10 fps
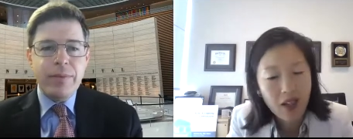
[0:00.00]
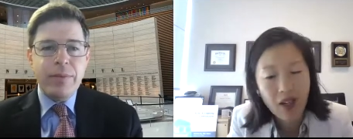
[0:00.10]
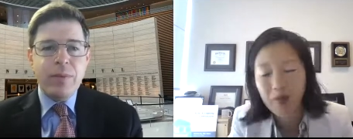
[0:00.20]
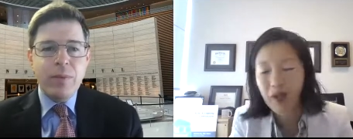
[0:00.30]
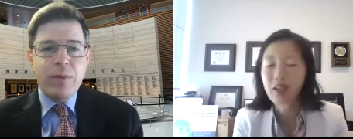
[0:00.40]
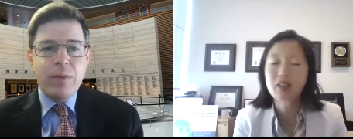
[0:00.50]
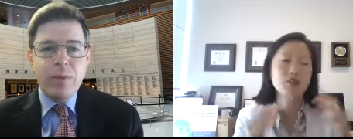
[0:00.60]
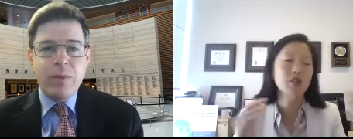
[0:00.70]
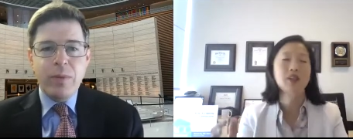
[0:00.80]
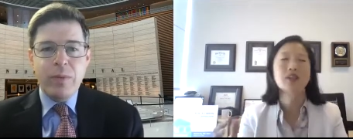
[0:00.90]
Speaker 1: Um, I
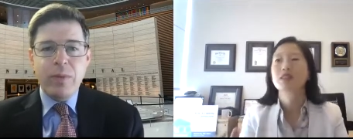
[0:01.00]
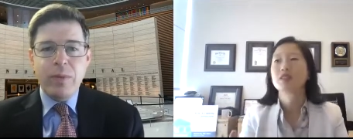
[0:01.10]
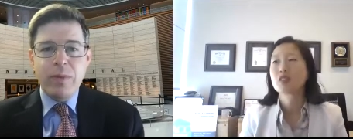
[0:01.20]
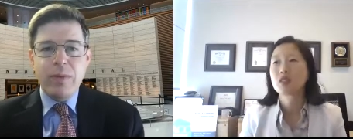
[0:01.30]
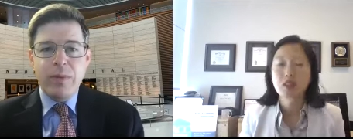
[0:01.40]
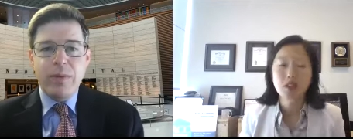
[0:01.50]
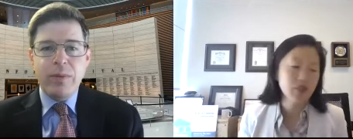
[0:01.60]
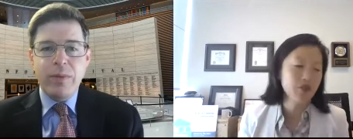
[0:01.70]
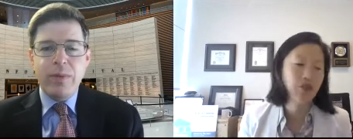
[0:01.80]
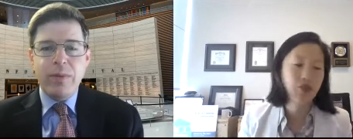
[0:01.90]
agree
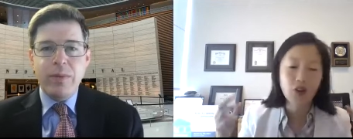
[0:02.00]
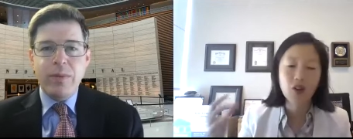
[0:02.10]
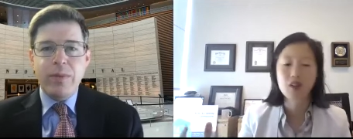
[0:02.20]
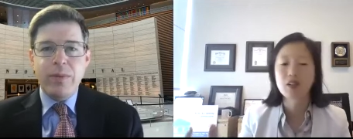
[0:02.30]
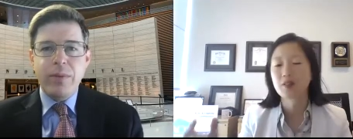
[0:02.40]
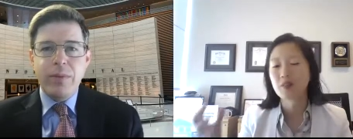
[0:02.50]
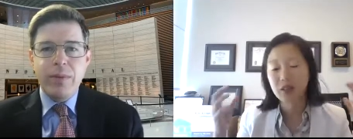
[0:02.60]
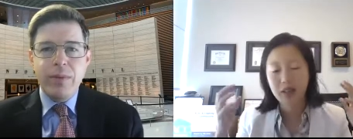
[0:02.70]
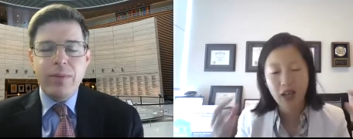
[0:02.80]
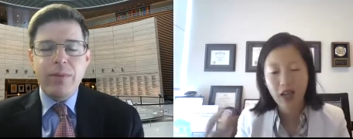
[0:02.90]
full of a
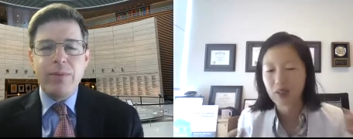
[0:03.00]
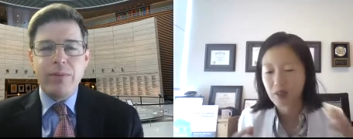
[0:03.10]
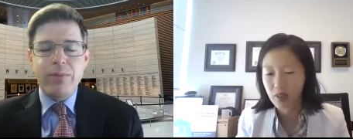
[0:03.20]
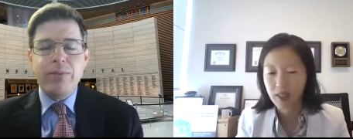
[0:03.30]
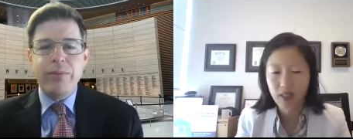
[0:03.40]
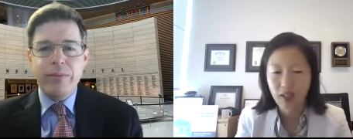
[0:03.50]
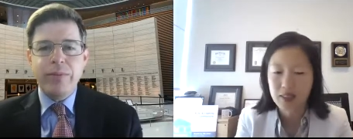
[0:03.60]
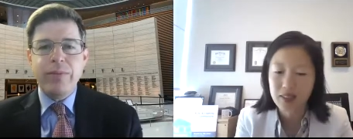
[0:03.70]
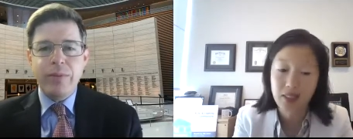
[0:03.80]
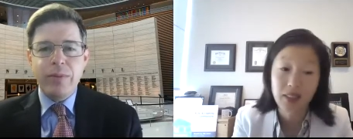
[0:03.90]
lot of great
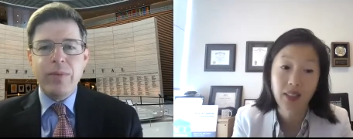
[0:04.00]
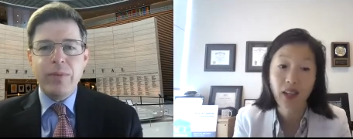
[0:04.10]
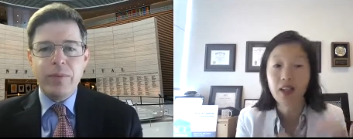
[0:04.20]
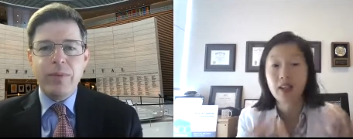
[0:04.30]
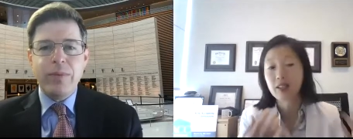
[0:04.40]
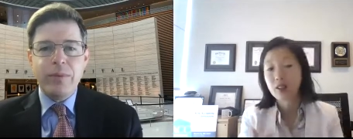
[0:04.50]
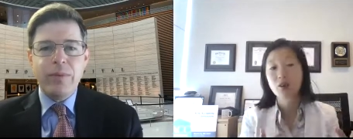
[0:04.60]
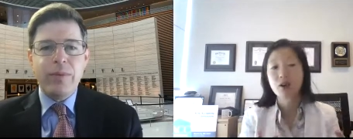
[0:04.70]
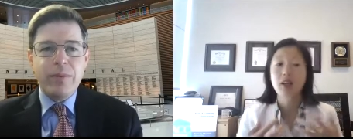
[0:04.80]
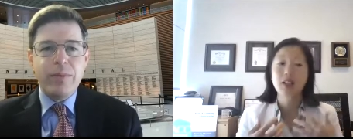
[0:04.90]
content. And I
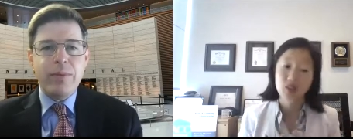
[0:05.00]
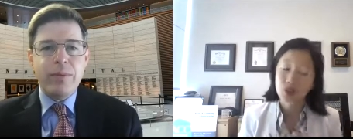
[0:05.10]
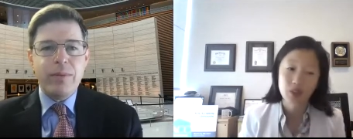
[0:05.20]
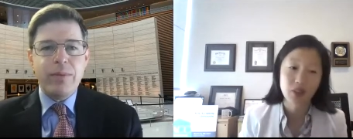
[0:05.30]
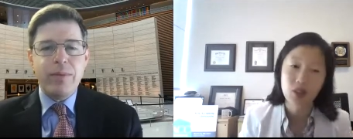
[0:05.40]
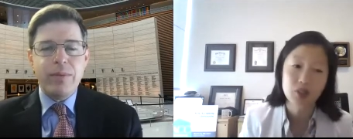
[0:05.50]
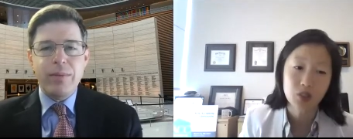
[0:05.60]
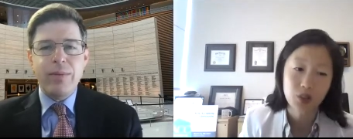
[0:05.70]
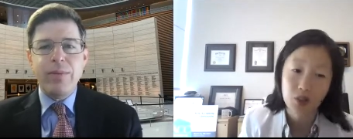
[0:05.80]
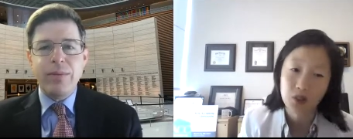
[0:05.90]
know I certainly
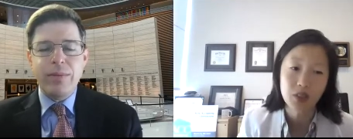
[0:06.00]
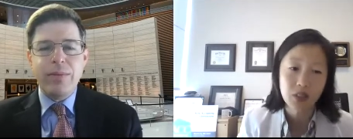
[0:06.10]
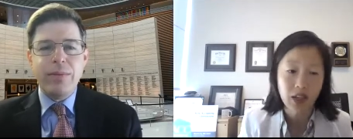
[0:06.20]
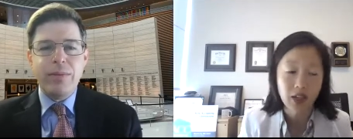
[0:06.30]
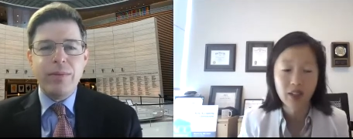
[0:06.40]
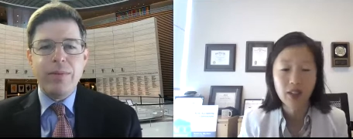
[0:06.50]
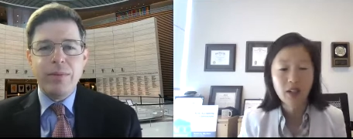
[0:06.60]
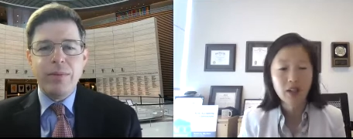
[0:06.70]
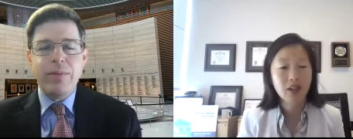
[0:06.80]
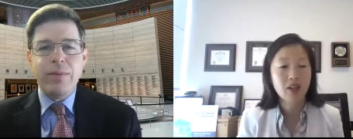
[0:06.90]
also learned a lot
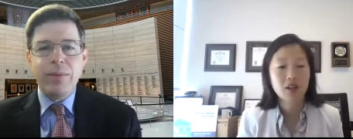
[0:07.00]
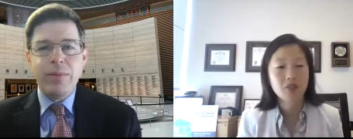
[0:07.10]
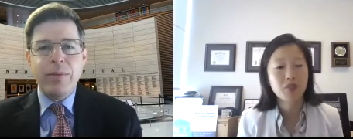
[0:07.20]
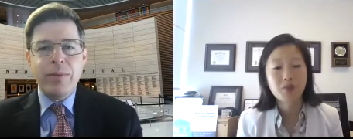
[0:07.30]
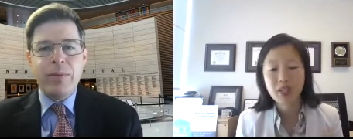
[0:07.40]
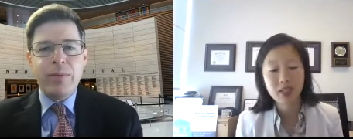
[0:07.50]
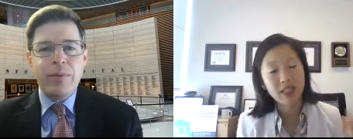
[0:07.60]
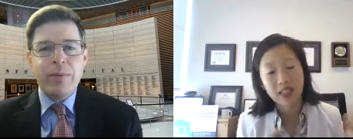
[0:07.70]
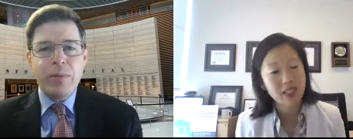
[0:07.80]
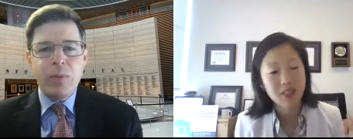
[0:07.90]
uh, from
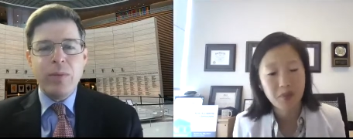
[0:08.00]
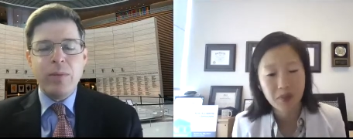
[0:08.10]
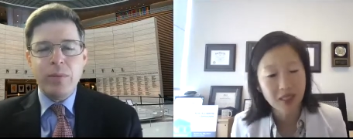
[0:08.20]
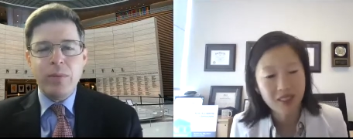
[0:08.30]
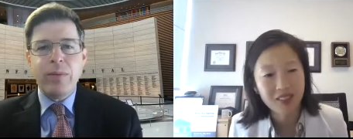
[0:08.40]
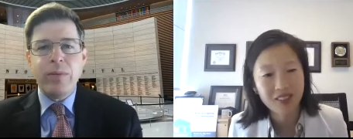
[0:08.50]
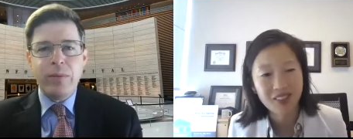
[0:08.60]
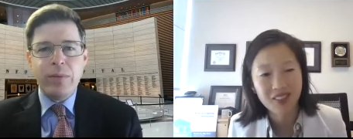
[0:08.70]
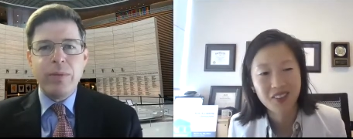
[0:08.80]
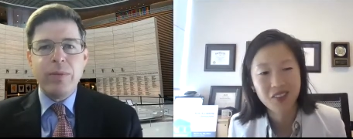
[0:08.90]
reading each of the
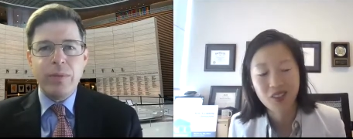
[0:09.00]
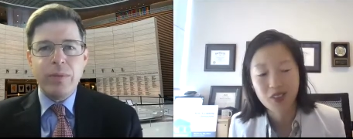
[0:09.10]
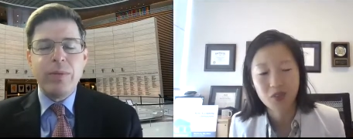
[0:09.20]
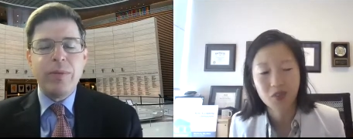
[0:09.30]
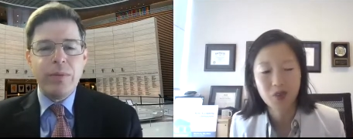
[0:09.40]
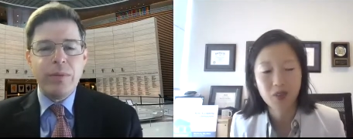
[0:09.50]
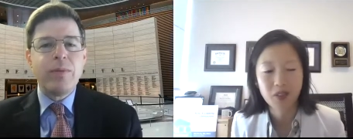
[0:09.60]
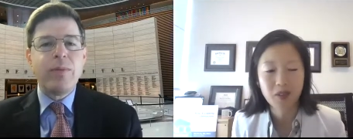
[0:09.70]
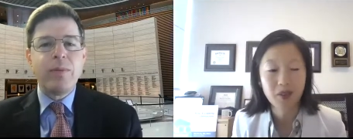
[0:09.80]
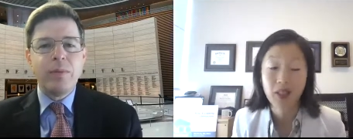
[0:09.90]
pieces in this issue.
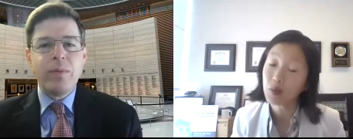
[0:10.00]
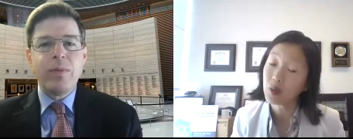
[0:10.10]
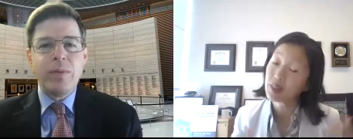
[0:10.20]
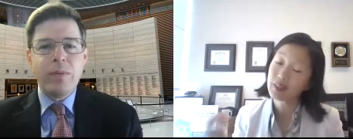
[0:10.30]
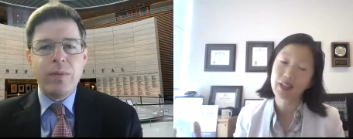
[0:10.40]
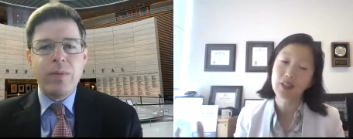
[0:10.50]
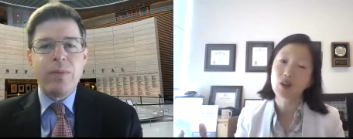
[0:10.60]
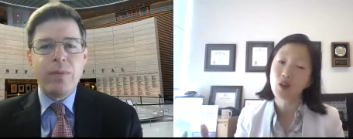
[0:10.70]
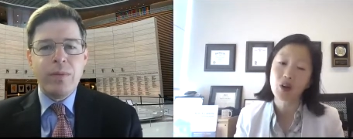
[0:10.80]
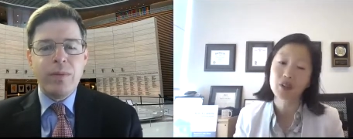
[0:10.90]
Uh, and I wanna thank
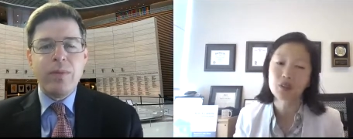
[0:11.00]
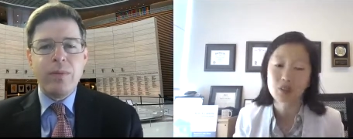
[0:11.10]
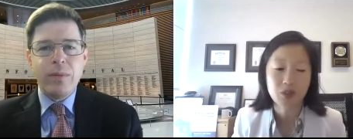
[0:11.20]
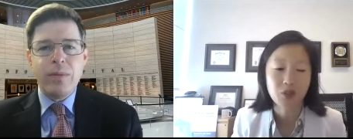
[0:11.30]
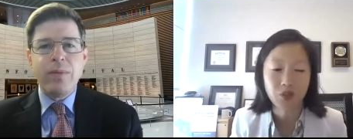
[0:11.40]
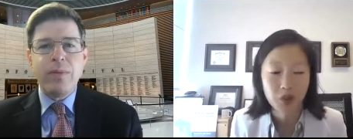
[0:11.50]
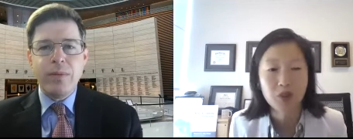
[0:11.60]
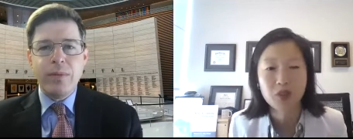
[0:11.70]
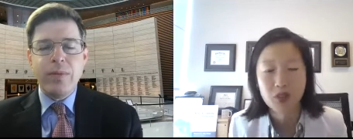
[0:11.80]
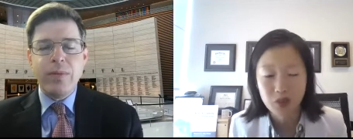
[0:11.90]
our authors and
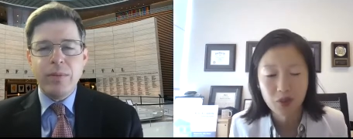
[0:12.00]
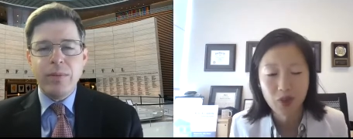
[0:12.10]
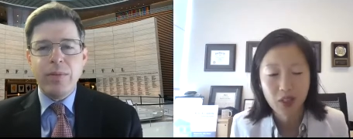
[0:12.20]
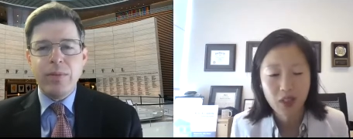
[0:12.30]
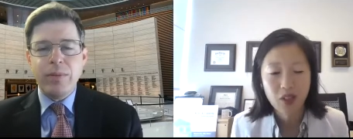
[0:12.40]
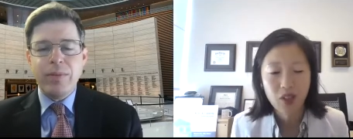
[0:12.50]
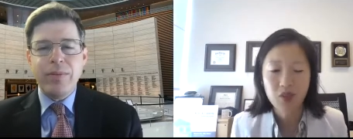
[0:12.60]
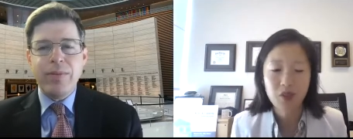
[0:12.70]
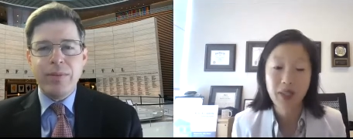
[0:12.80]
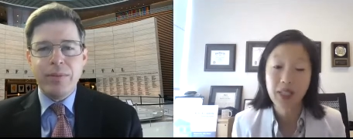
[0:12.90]
reviewers too
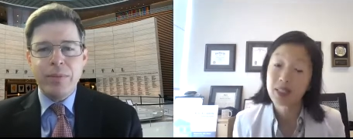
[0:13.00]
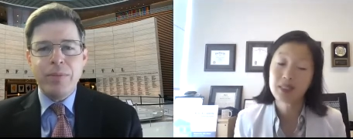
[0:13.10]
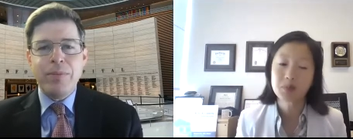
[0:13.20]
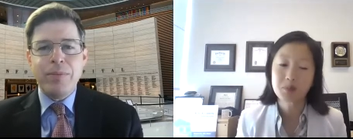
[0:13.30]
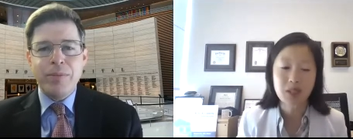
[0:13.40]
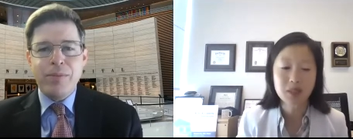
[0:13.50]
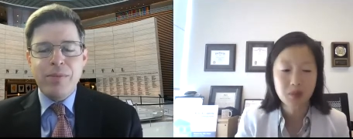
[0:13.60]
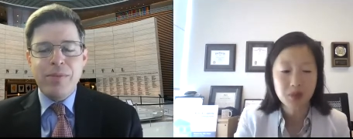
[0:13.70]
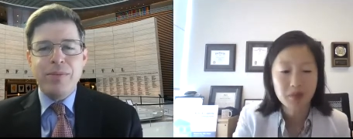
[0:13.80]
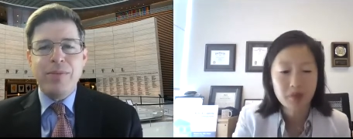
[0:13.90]
for making this
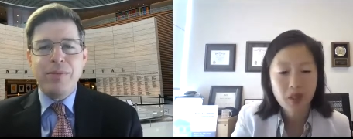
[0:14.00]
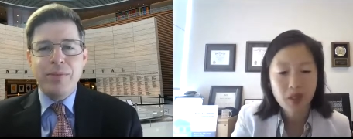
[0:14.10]
possible.